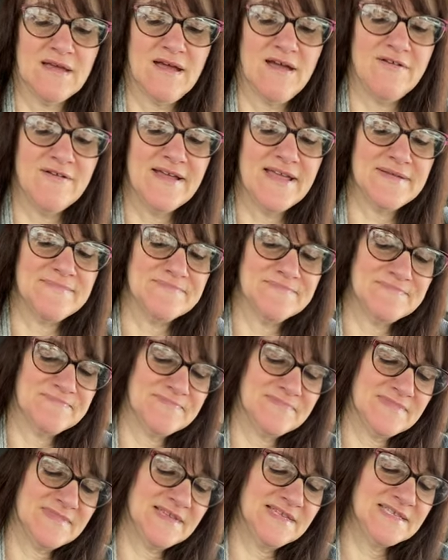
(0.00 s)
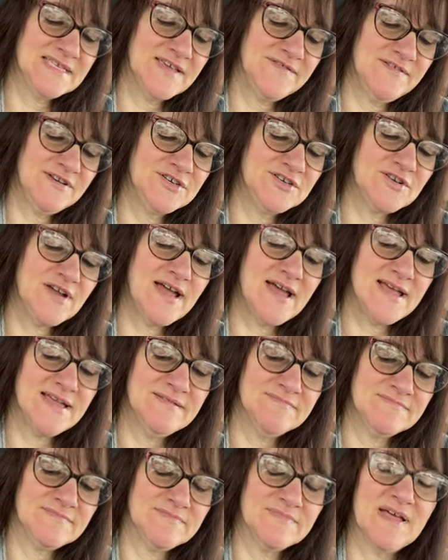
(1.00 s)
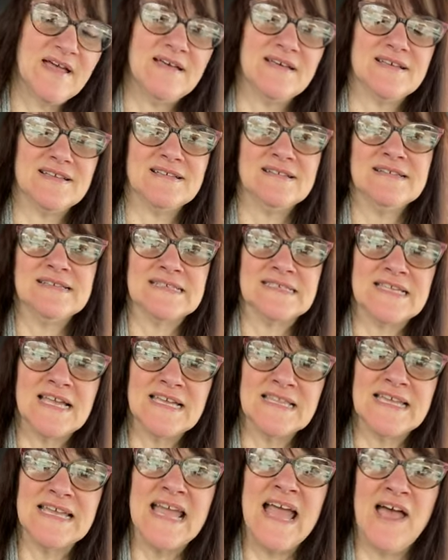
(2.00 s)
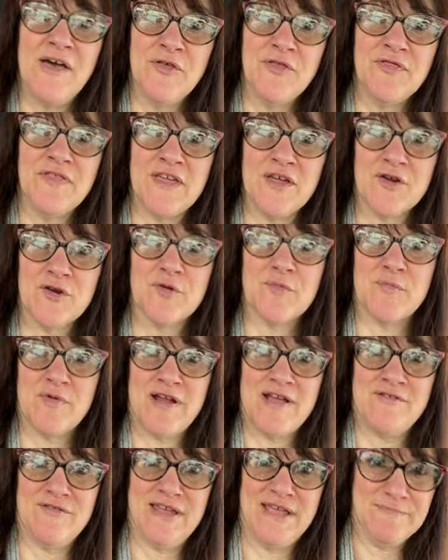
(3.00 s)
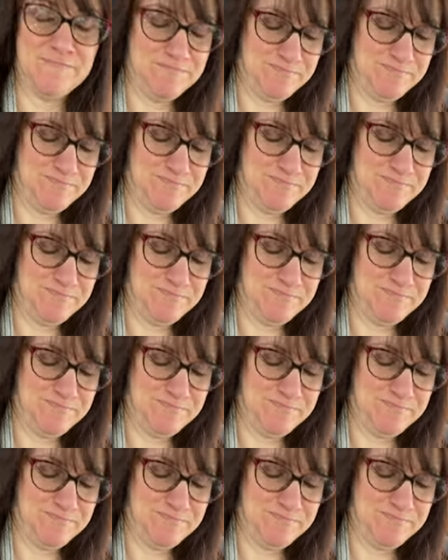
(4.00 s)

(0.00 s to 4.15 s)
All right, let's give it a try. Uh, slightly healthier brownie.